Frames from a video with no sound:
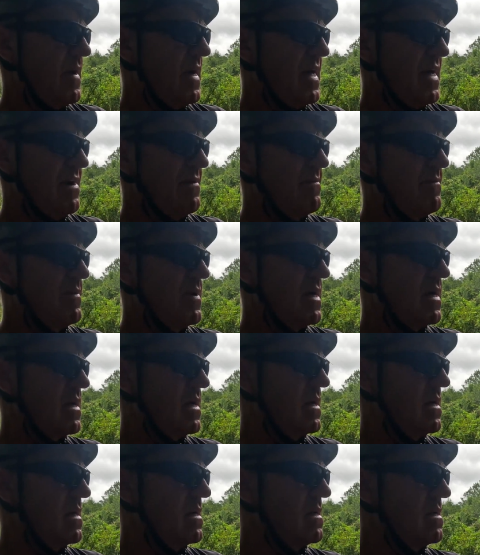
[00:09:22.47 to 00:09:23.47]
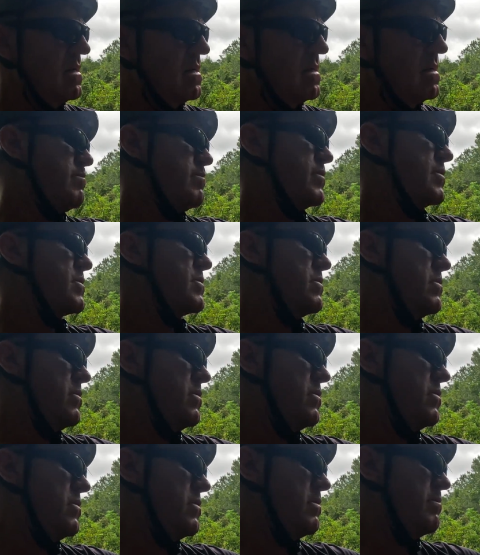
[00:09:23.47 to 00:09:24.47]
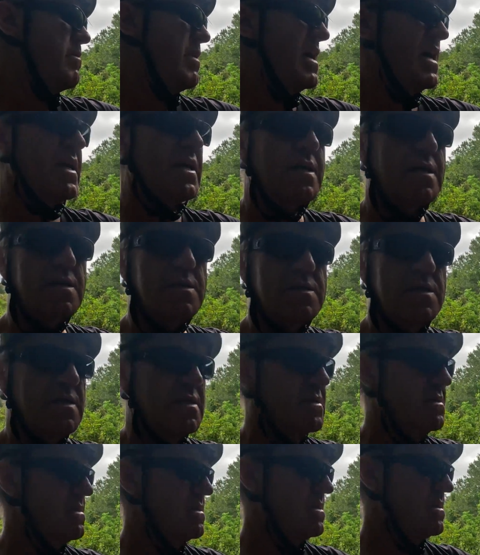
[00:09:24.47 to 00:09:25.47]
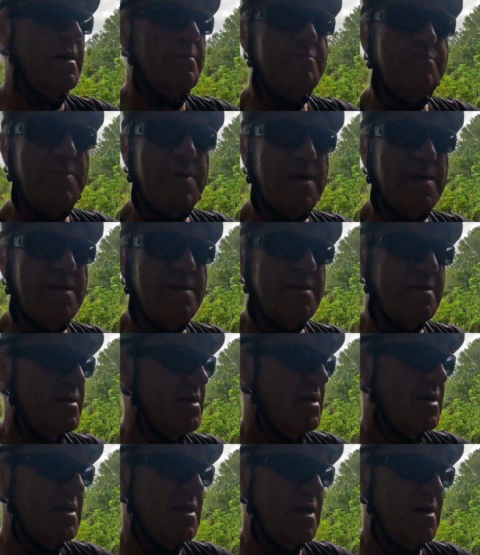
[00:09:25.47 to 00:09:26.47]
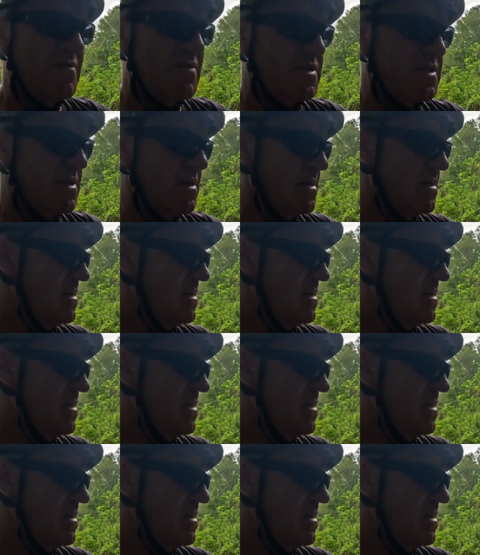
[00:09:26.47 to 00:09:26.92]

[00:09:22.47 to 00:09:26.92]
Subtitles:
I have my Pro bike pump. I love it.